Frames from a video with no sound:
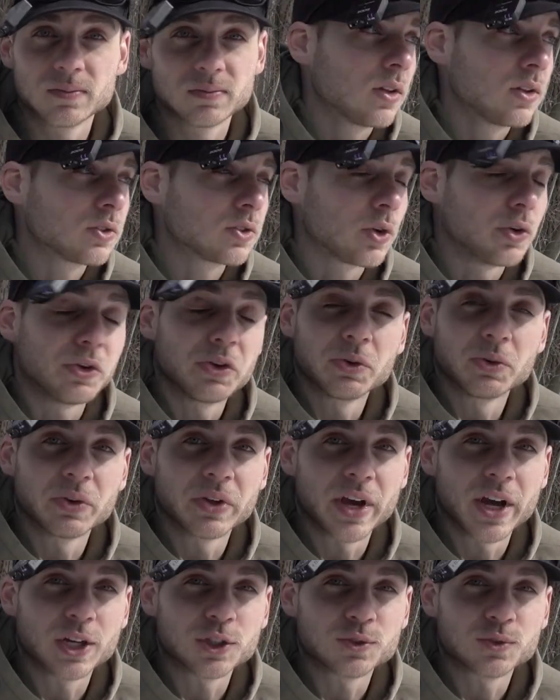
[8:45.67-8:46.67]
That's all you can
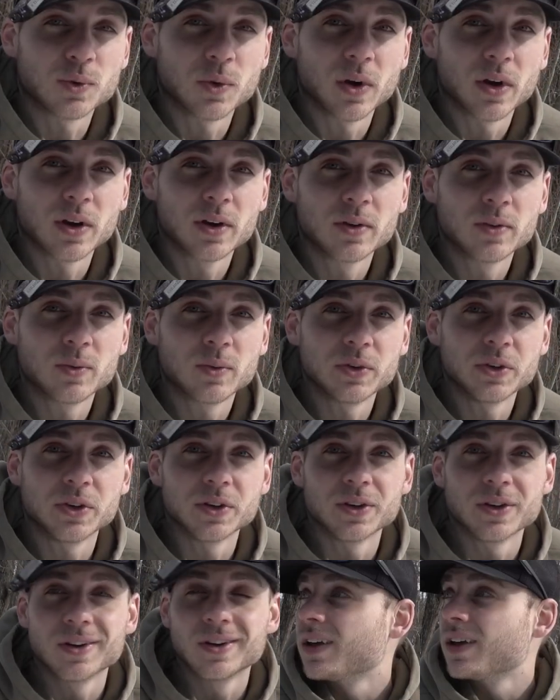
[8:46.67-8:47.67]
really ask for when
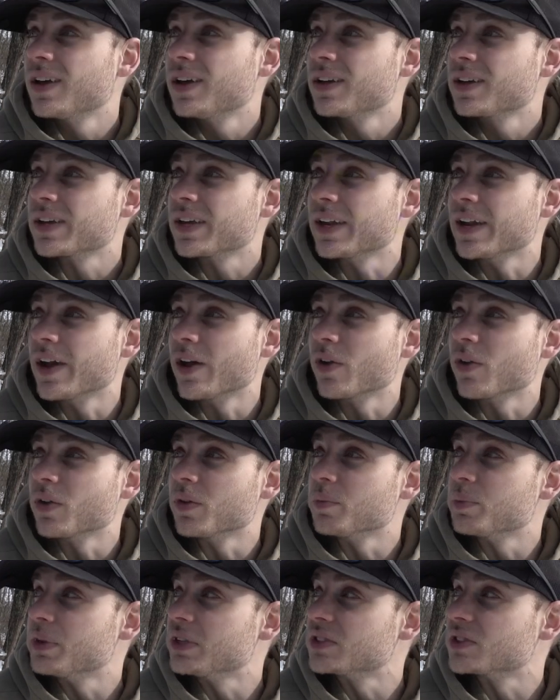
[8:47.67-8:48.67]
you're getting out
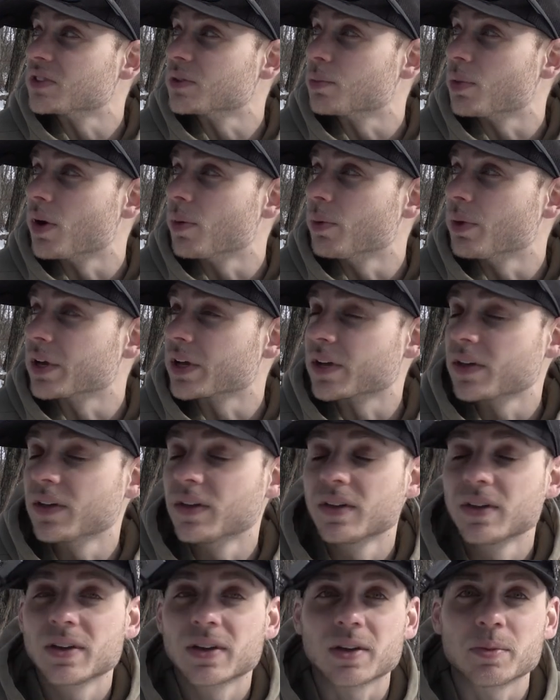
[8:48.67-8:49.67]
on pieces of public,
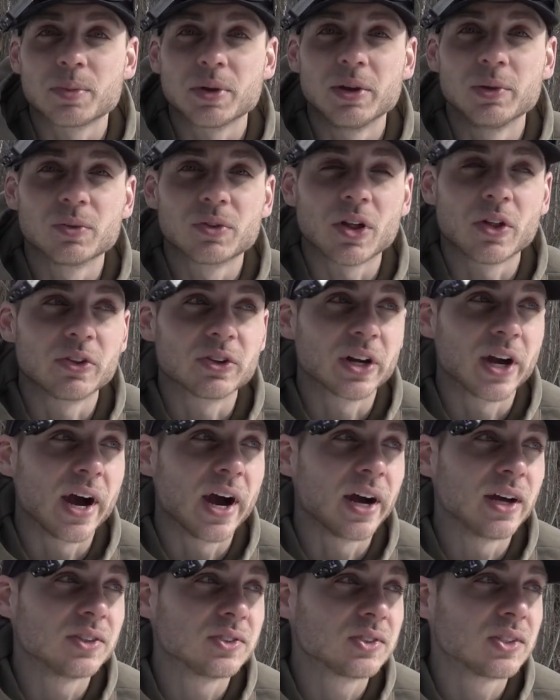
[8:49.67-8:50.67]
compete with other
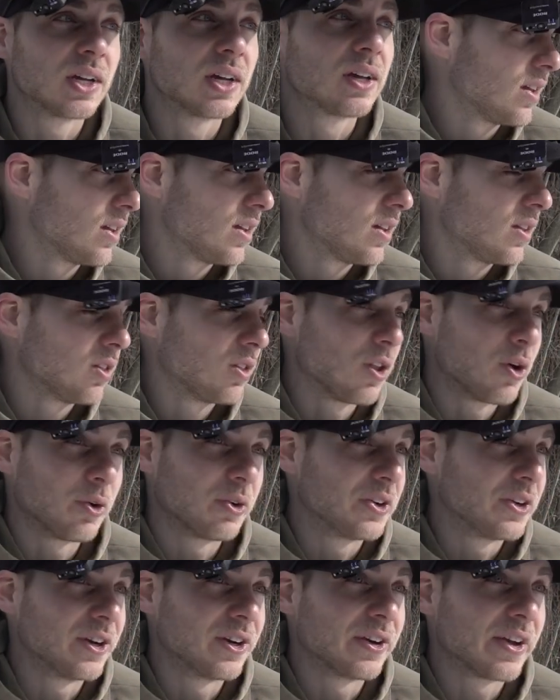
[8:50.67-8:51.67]
guys, lower
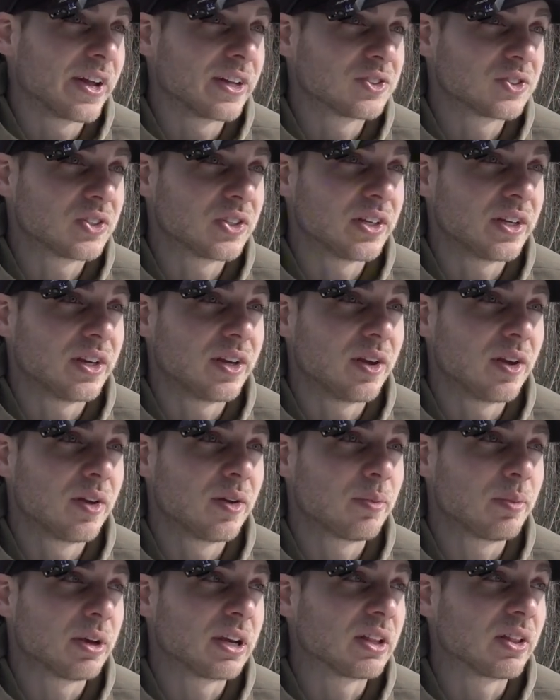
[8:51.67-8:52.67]
deer density,
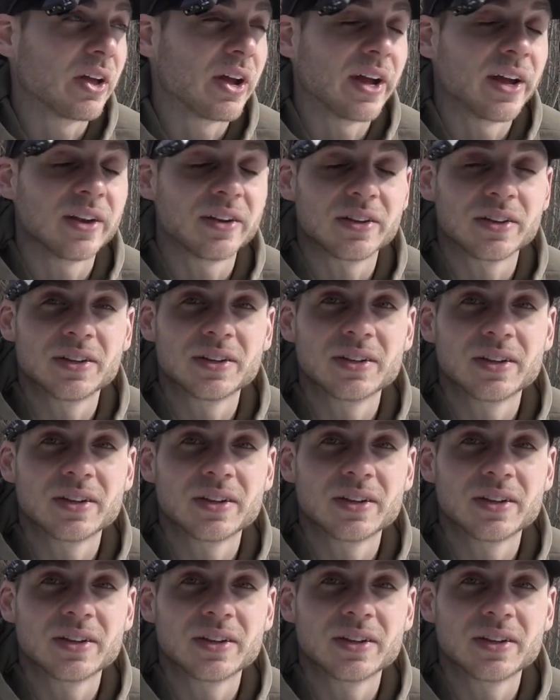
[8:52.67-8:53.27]
big land.